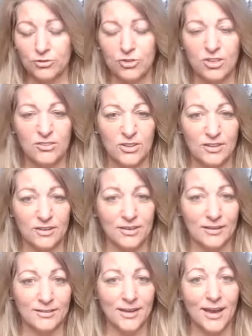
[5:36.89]
TV and
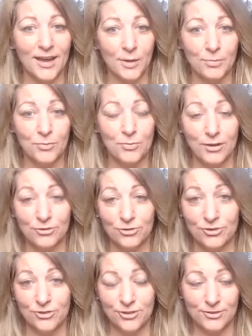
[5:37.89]
getting caught up in watching
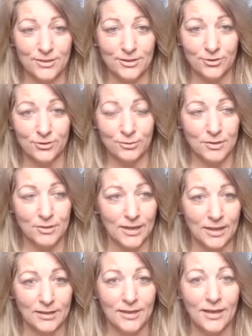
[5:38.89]
TV or something
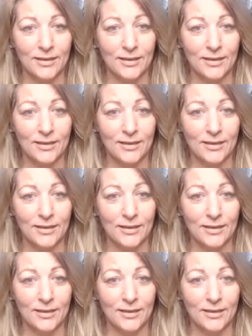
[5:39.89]
and